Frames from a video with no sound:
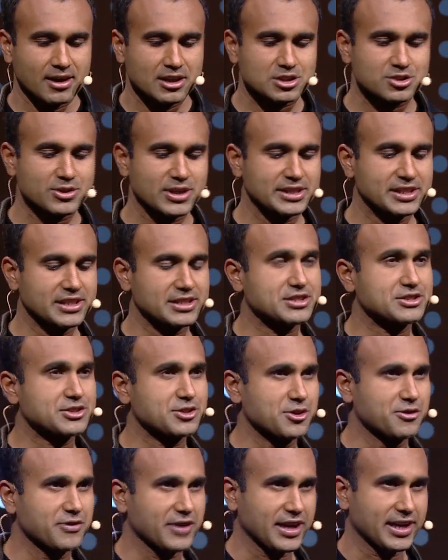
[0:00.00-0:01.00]
So I did a
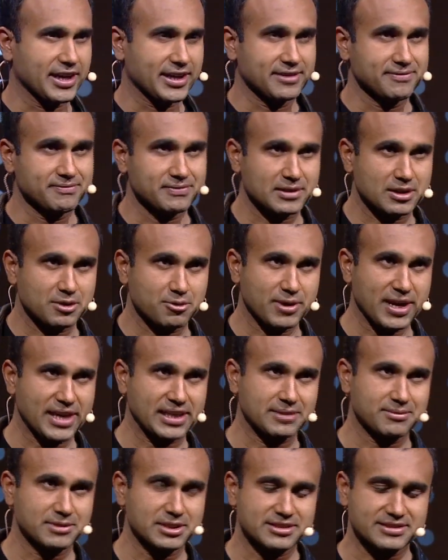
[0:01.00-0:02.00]
survey,
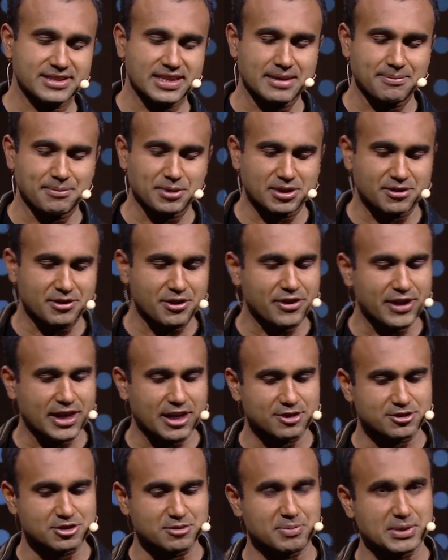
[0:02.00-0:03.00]
randomly sampled of
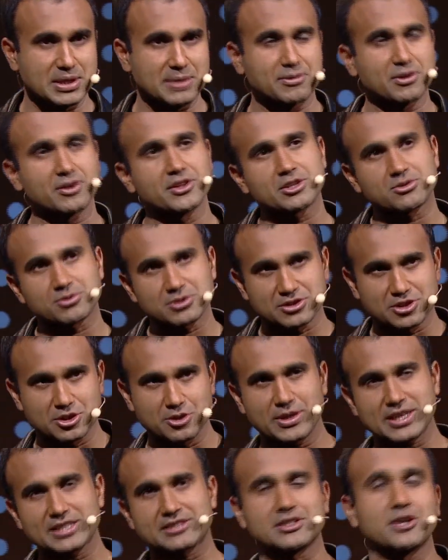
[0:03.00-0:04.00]
1,000 people. This was
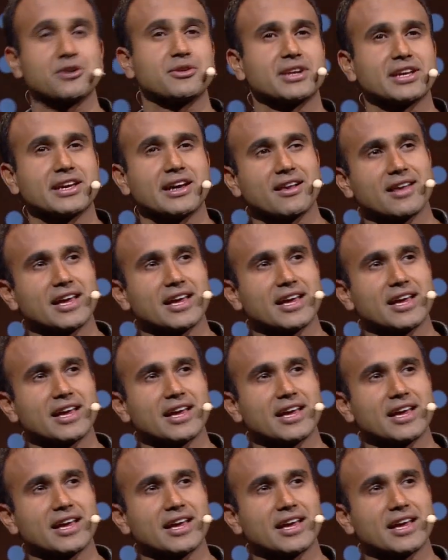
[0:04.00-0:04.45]
US only.